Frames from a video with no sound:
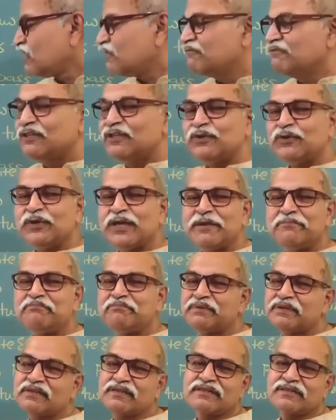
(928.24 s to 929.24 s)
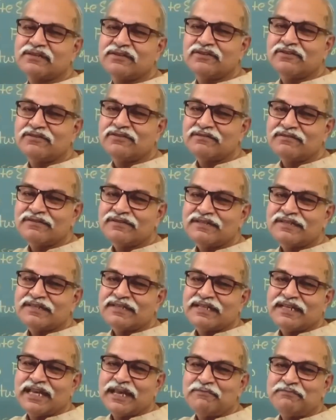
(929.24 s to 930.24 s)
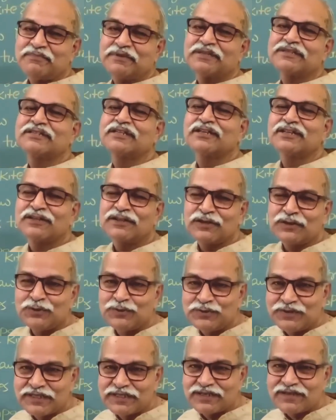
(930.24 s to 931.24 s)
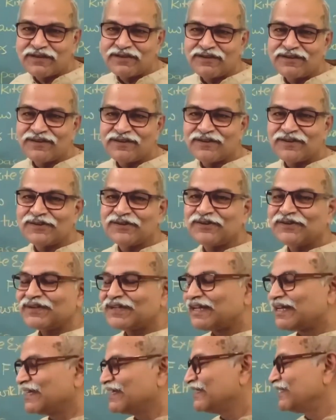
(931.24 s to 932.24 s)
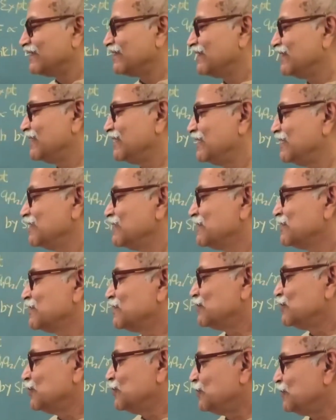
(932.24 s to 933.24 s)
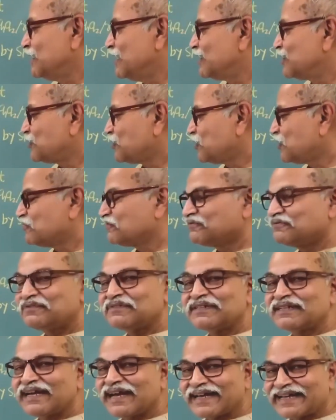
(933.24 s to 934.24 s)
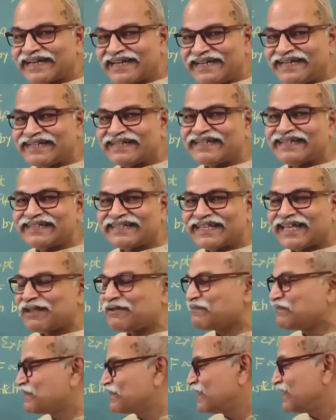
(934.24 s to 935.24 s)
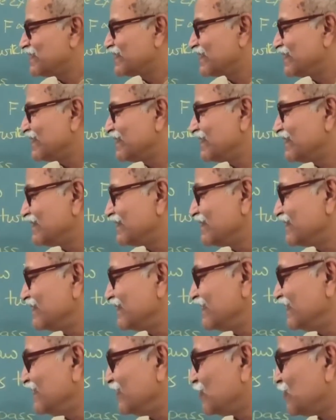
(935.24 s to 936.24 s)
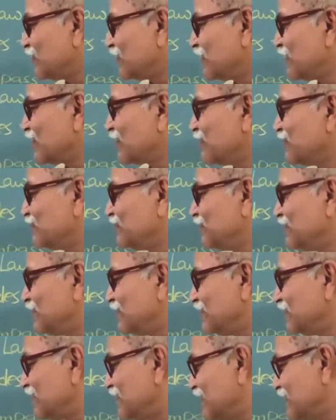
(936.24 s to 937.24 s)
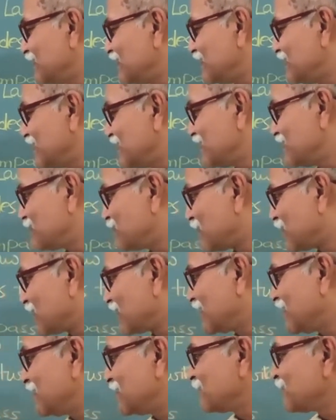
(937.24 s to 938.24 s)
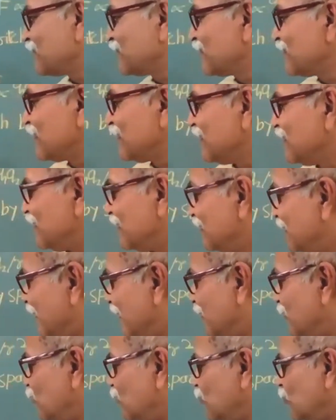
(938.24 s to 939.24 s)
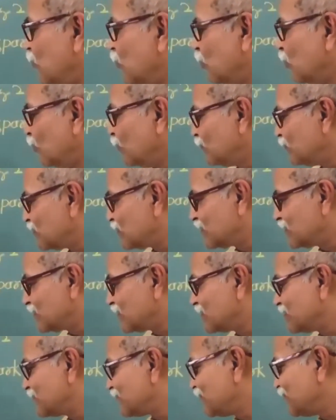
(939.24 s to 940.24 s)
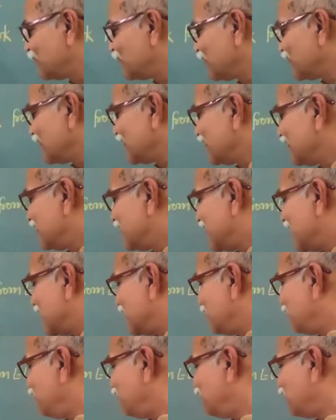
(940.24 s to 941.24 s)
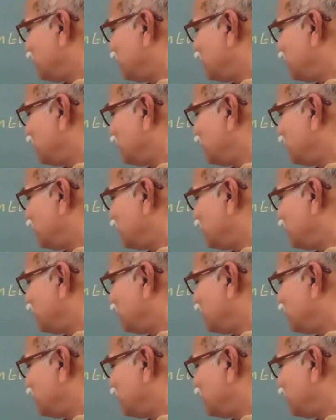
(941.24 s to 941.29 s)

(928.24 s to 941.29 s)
we know Ampere's law, Ampere's circuitial law, and the unit of current is Ampere in honor of this person. Then ohms, then